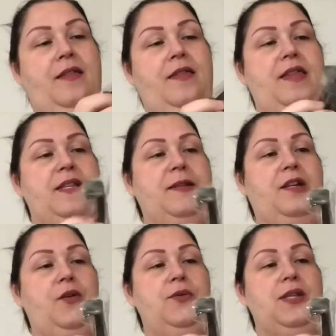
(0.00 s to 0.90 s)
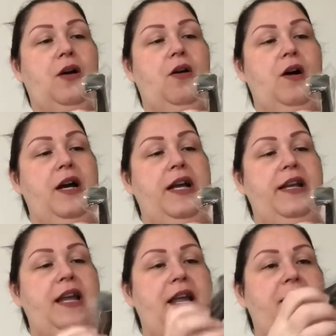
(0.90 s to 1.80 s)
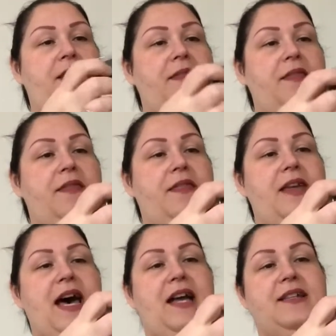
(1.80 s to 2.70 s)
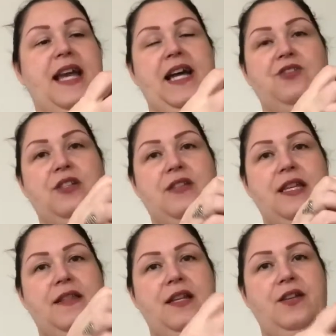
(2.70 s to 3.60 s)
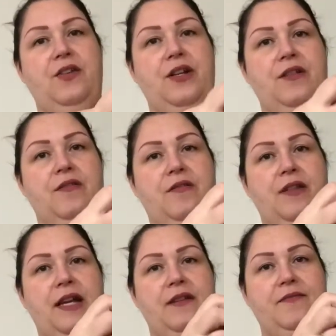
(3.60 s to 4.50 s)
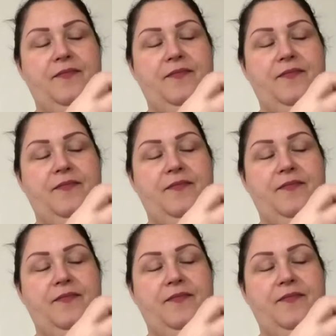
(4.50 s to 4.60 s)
this goes on, and then that attaches, and then you can, yeah.